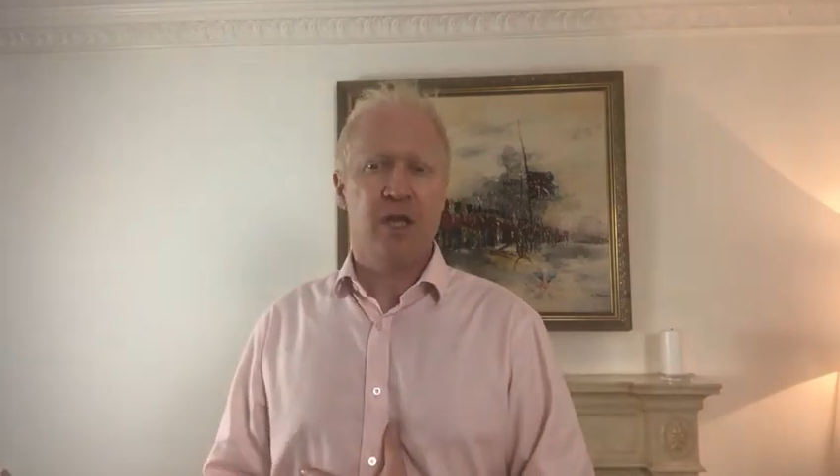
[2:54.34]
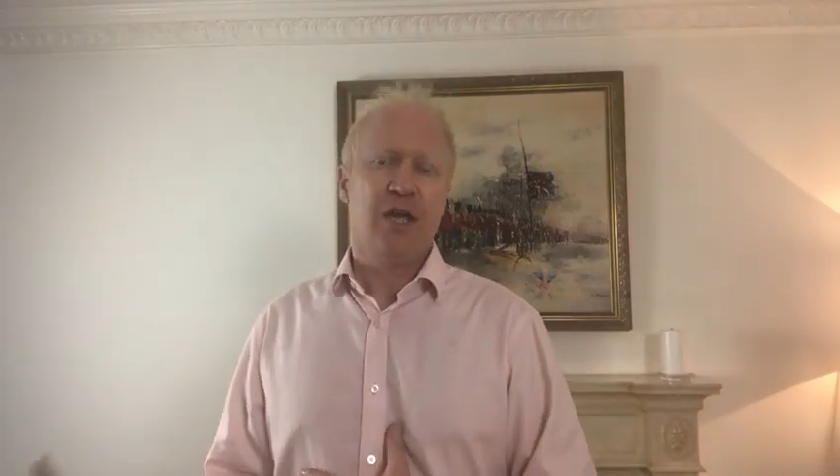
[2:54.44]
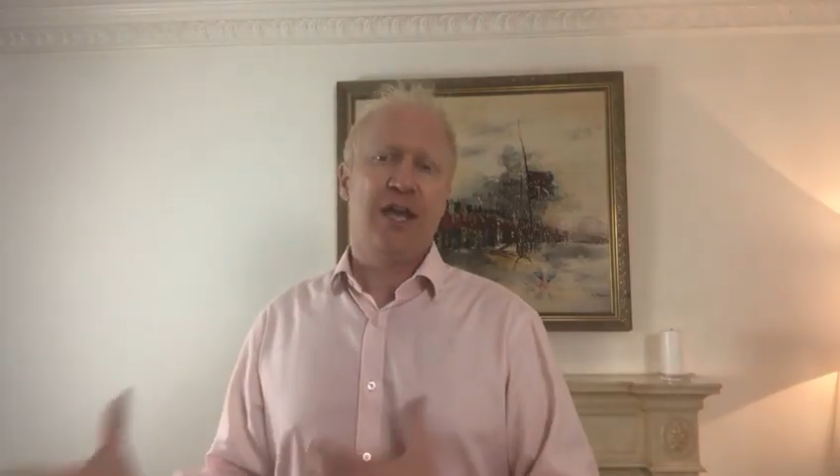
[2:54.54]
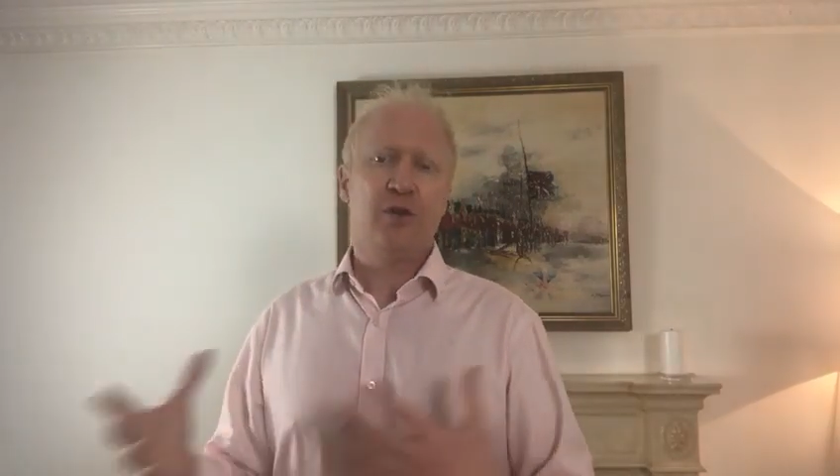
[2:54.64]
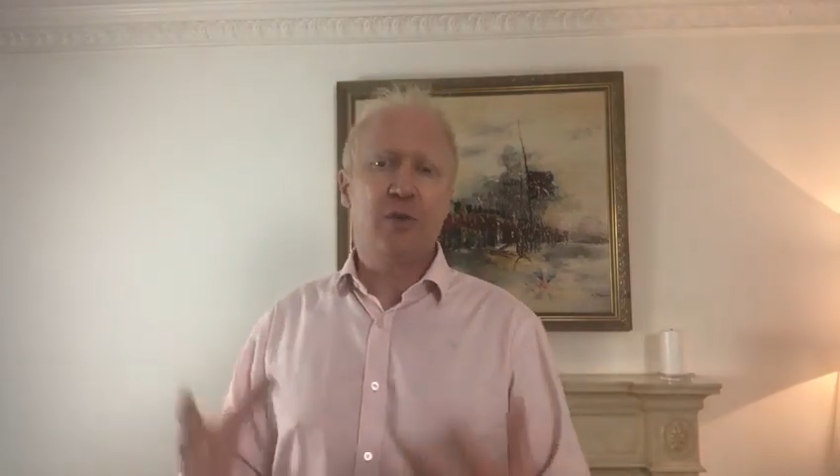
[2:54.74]

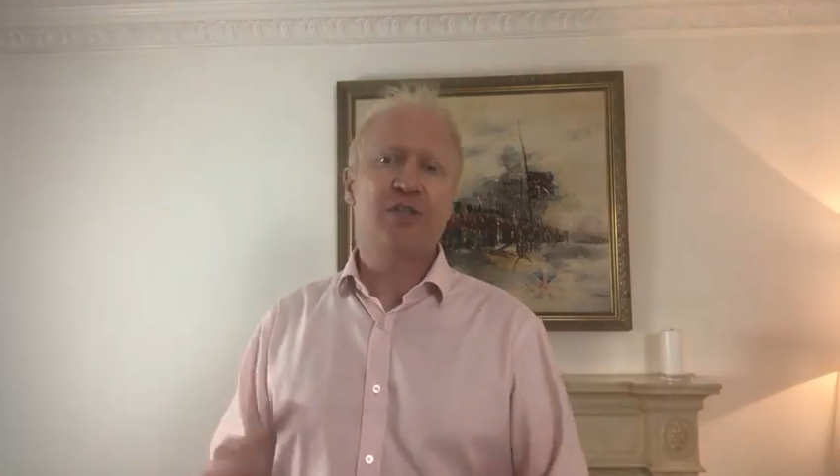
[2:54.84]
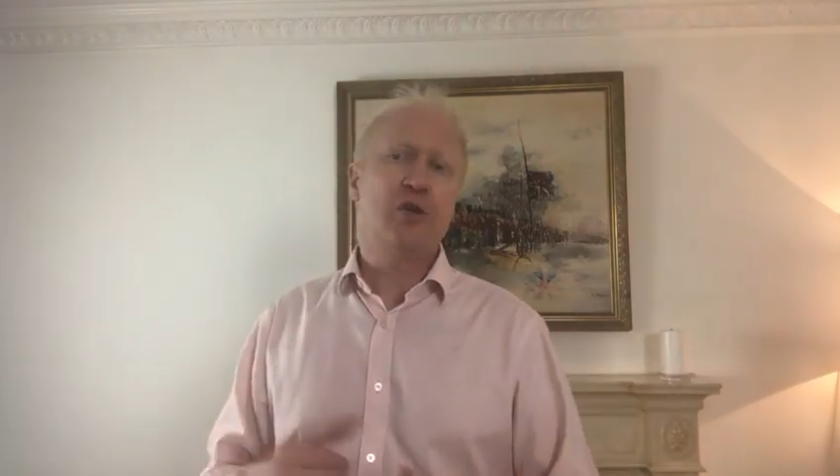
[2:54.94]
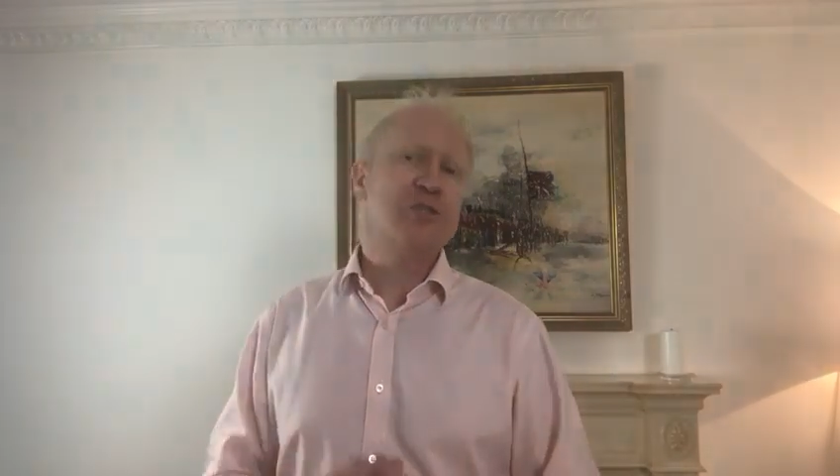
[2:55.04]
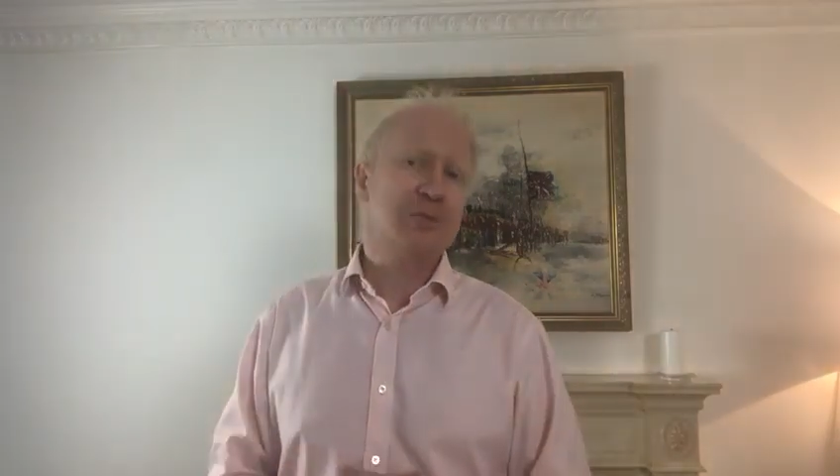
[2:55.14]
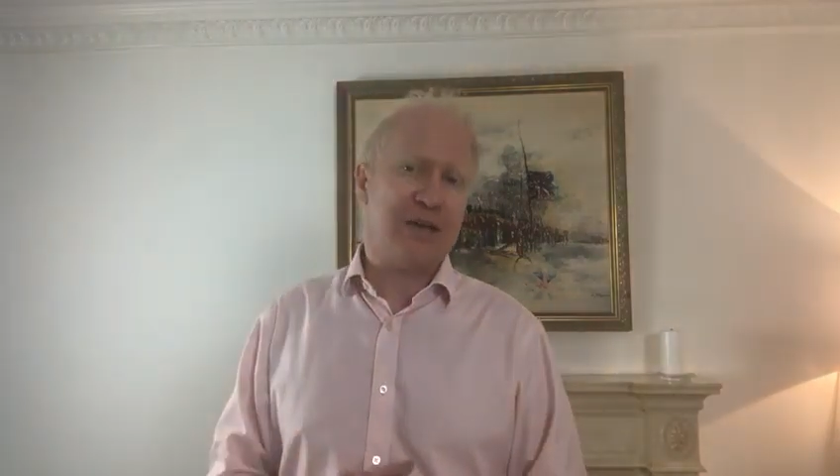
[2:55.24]
It always
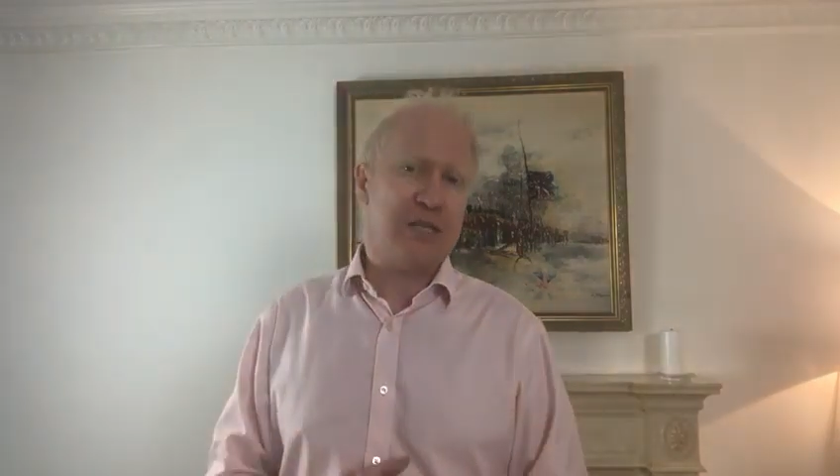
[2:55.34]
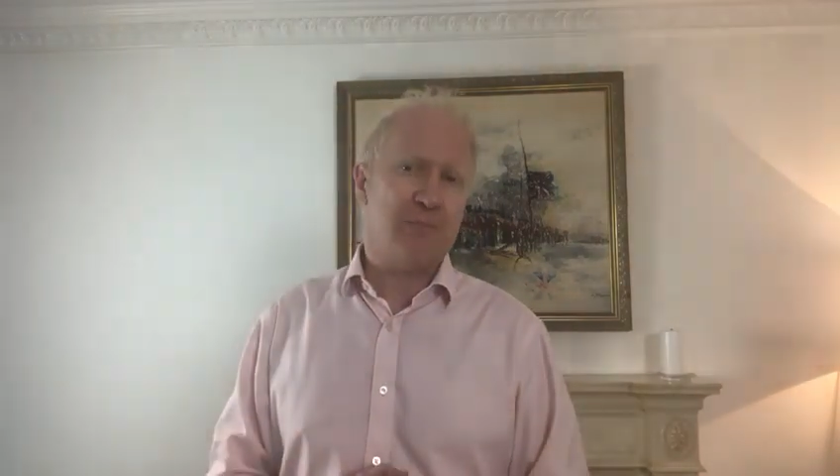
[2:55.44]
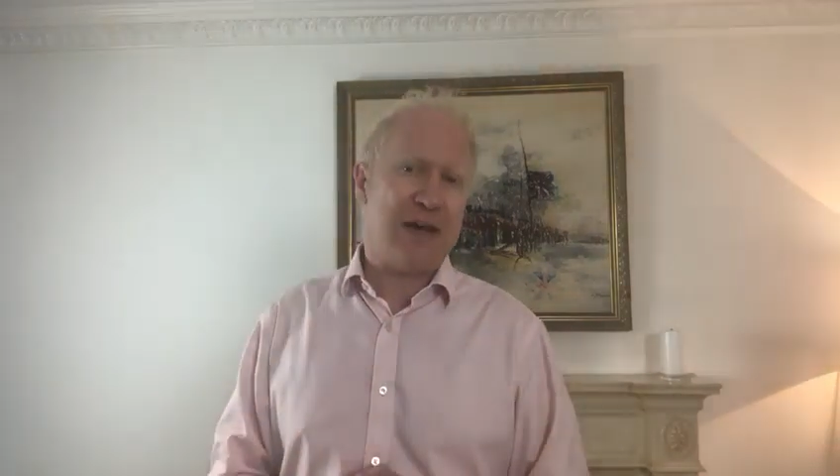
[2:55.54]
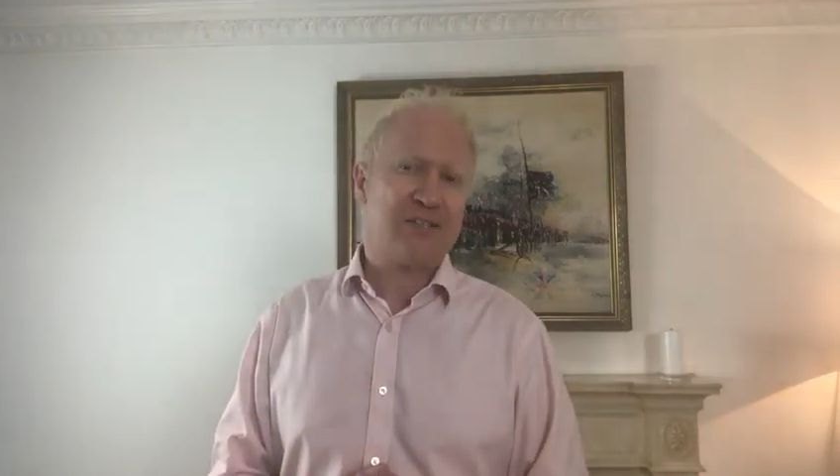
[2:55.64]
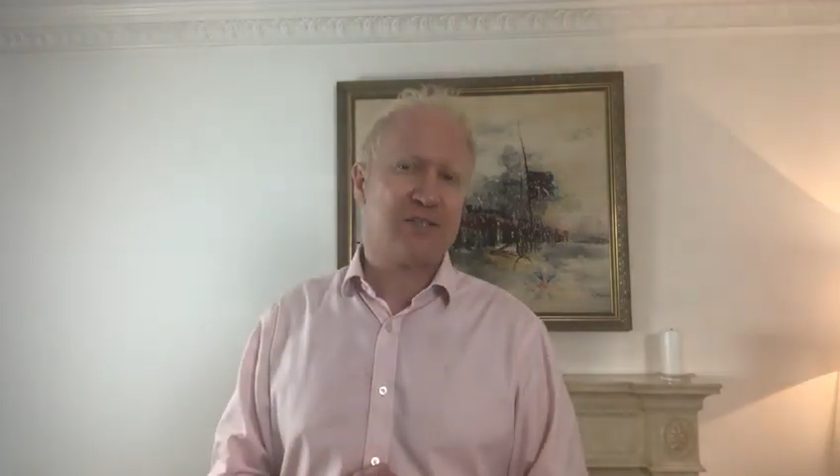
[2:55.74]
used to be the
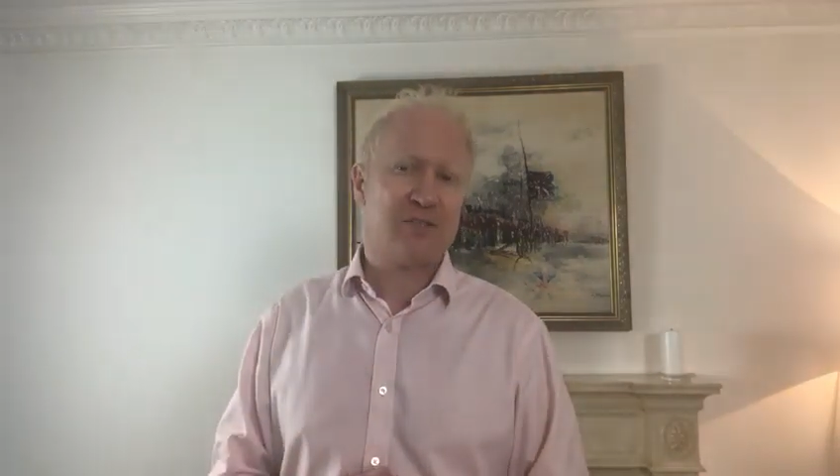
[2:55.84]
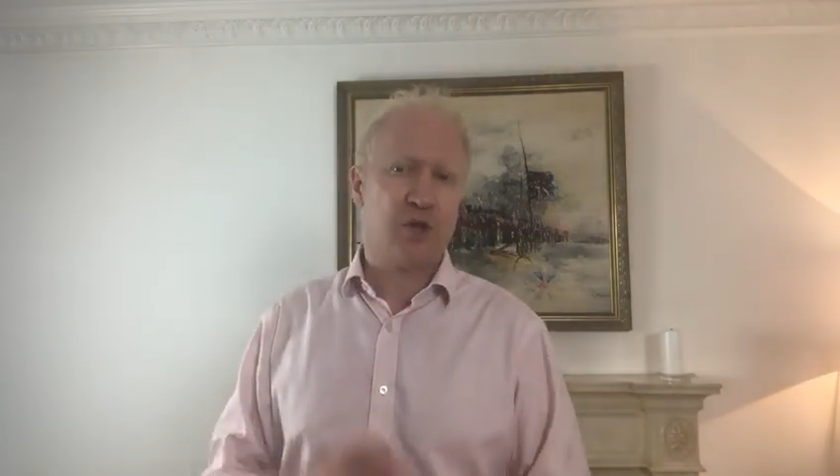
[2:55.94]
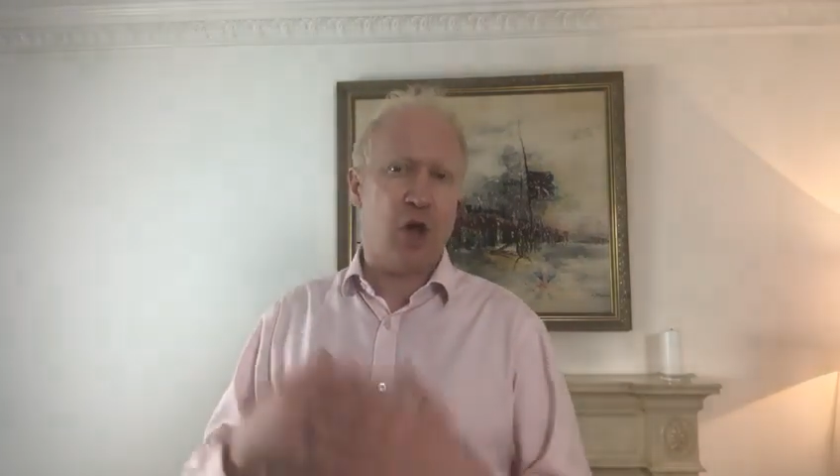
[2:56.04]
best to